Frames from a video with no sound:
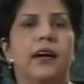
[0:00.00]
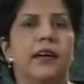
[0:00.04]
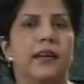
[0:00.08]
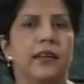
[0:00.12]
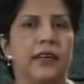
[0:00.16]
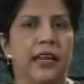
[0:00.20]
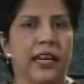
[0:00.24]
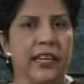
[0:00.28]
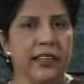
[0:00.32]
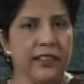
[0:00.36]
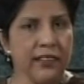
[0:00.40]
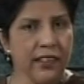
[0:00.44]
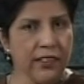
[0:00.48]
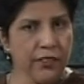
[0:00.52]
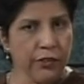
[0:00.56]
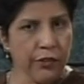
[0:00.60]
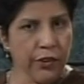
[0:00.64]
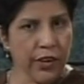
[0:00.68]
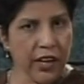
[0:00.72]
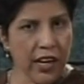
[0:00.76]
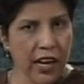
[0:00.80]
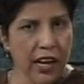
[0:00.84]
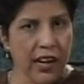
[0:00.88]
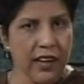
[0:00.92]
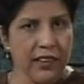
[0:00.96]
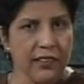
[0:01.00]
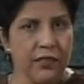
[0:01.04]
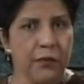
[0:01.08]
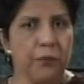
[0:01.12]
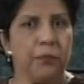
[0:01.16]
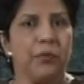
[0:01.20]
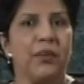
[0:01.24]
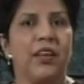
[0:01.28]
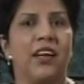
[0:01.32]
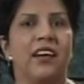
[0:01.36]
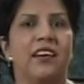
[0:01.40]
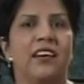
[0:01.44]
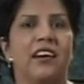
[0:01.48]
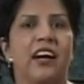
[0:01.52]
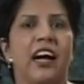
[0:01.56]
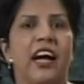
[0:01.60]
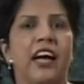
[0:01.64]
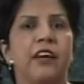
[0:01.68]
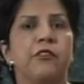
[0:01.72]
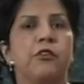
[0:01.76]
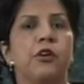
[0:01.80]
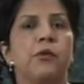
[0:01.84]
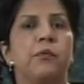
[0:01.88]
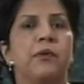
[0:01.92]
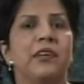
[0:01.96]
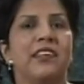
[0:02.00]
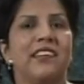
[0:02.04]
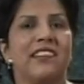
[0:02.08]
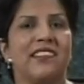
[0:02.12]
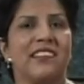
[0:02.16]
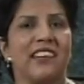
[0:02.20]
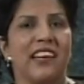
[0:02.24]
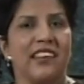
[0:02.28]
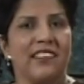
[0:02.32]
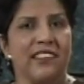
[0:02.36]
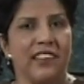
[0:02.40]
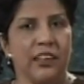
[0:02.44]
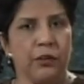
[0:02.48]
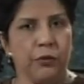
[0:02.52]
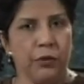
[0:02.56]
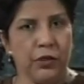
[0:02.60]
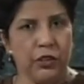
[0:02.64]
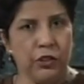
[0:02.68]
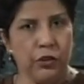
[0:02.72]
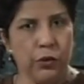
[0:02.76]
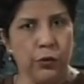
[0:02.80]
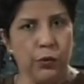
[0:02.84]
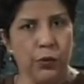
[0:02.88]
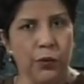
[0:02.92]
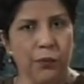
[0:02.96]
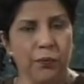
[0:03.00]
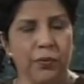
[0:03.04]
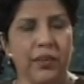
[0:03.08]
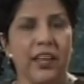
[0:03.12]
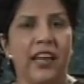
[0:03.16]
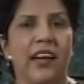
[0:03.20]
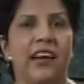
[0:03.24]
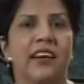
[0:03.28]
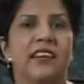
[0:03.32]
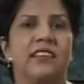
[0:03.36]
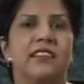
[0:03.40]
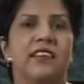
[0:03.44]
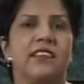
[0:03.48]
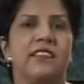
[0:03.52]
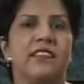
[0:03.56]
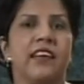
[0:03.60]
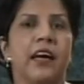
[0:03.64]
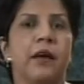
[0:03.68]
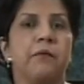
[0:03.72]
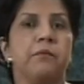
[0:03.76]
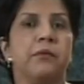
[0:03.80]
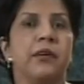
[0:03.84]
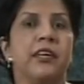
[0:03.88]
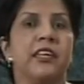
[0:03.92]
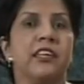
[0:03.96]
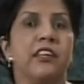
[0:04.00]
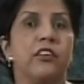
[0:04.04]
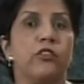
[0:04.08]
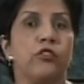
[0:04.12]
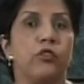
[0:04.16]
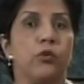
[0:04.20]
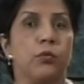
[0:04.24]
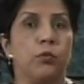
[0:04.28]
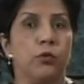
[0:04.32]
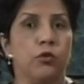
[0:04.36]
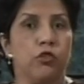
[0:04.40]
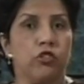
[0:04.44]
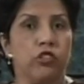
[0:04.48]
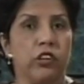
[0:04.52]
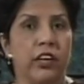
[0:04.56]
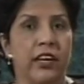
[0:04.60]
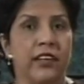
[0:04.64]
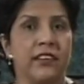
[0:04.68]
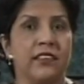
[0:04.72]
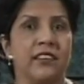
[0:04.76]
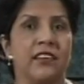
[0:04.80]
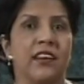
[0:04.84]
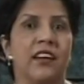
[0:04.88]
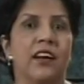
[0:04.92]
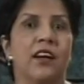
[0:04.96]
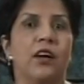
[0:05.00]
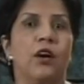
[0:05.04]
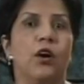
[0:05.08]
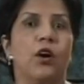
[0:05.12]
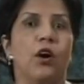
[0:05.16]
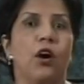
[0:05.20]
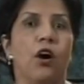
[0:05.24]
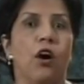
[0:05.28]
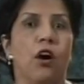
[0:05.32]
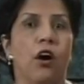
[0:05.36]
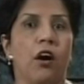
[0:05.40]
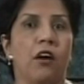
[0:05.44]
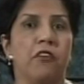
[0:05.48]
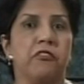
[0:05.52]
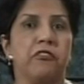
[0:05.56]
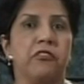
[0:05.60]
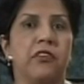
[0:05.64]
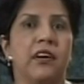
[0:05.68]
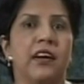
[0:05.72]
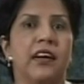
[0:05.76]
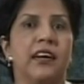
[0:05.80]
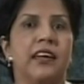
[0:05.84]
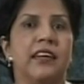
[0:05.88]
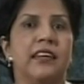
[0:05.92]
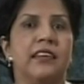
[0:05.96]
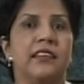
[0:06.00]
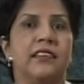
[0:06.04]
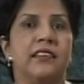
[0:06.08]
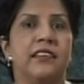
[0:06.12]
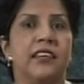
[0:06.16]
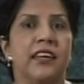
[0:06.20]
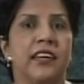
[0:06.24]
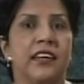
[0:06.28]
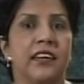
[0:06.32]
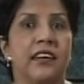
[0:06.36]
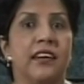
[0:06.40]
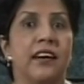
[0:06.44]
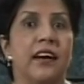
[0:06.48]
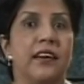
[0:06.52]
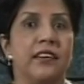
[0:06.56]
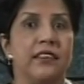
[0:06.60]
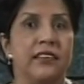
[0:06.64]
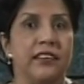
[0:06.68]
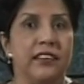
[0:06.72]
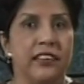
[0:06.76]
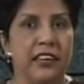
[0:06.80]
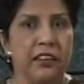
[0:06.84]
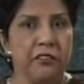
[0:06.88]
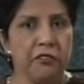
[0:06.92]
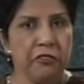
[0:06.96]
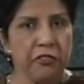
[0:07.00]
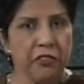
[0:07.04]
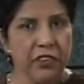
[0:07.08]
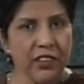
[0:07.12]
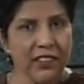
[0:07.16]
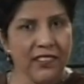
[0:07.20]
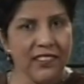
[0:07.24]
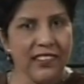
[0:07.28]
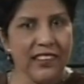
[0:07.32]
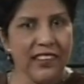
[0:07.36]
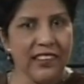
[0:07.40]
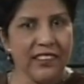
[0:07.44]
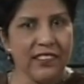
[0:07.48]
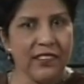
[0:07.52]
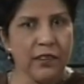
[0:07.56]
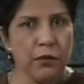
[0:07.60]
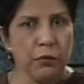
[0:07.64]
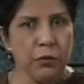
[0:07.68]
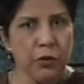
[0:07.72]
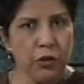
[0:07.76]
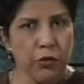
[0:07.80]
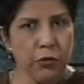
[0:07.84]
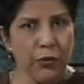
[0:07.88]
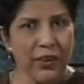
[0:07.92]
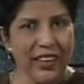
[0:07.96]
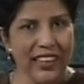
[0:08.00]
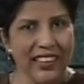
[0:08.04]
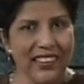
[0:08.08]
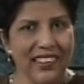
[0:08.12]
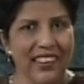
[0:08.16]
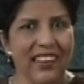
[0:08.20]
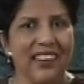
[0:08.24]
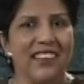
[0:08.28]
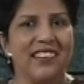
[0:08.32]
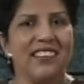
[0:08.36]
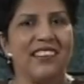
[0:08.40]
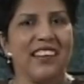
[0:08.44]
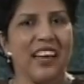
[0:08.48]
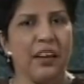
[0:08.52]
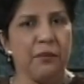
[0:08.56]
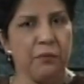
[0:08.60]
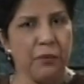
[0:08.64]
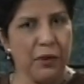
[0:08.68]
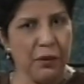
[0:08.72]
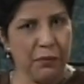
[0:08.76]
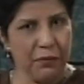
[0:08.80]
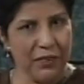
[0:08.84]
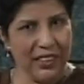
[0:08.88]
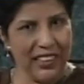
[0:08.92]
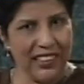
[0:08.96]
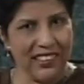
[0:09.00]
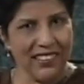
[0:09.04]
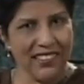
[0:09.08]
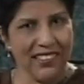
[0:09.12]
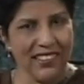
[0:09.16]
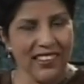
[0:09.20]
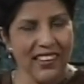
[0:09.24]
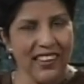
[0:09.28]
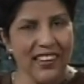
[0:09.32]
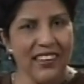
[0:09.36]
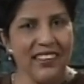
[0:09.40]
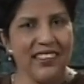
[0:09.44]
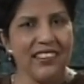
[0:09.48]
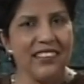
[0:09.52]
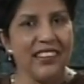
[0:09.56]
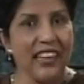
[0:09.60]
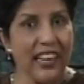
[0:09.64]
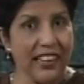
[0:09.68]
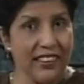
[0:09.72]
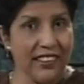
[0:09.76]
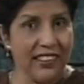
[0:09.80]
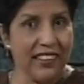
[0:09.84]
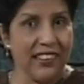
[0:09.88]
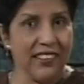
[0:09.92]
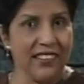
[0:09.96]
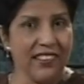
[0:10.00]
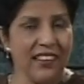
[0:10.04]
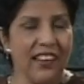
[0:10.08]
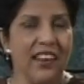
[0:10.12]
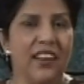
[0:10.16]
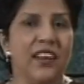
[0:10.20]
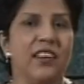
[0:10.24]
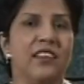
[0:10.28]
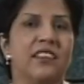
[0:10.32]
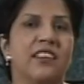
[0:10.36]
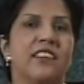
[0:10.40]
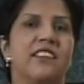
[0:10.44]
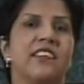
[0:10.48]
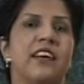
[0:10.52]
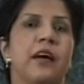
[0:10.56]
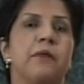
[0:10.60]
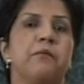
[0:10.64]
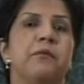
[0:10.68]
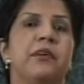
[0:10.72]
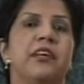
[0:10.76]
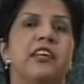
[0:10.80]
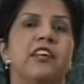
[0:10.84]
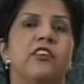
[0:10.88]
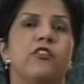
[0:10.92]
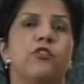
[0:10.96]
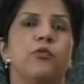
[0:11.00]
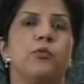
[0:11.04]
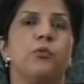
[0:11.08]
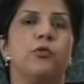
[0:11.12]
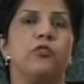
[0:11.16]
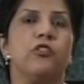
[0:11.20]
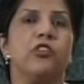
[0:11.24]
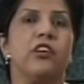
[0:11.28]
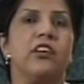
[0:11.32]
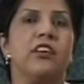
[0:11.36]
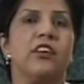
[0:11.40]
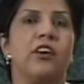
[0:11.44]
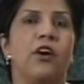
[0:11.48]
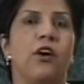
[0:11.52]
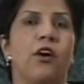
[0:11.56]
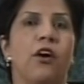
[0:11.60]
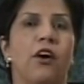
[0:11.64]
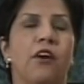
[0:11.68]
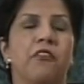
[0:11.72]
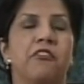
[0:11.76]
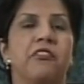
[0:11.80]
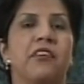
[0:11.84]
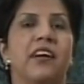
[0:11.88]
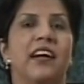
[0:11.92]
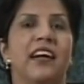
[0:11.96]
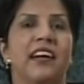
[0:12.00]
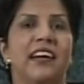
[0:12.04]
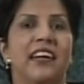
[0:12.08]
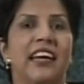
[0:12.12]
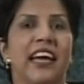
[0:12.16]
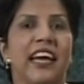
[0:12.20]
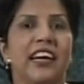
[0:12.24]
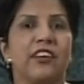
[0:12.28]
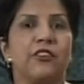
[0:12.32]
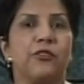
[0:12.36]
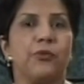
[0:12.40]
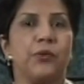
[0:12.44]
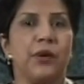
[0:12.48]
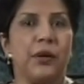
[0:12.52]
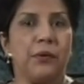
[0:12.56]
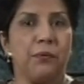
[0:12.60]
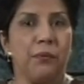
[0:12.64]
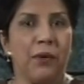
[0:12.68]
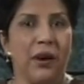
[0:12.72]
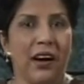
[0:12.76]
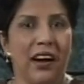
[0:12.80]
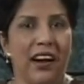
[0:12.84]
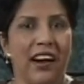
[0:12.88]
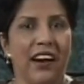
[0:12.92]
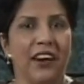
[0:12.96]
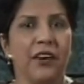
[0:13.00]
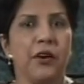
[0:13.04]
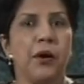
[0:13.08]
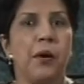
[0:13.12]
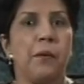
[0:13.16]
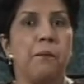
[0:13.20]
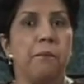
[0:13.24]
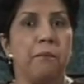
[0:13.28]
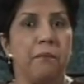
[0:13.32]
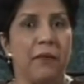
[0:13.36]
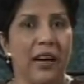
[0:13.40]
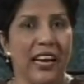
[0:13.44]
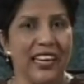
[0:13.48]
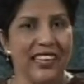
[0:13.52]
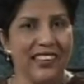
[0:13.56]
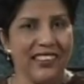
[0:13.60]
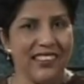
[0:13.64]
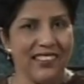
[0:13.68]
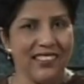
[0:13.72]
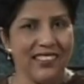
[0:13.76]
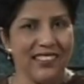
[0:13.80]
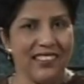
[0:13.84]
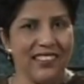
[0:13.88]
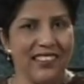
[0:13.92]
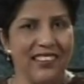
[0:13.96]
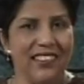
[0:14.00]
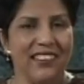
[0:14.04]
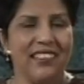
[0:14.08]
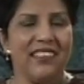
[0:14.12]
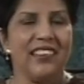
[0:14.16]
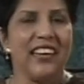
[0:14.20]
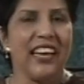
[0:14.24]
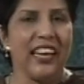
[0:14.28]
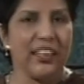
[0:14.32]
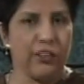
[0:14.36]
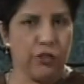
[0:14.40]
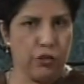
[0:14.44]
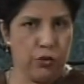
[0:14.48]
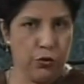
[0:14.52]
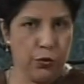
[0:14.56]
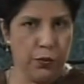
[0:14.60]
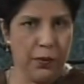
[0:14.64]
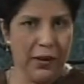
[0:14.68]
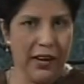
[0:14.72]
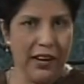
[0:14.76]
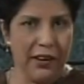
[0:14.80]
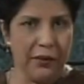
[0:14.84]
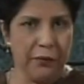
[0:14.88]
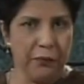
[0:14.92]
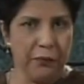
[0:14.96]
In this regard, I will be discussing with you the sampling distribution of the differences between sample means that is the sampling distribution of x 1 bar minus x 2 bar.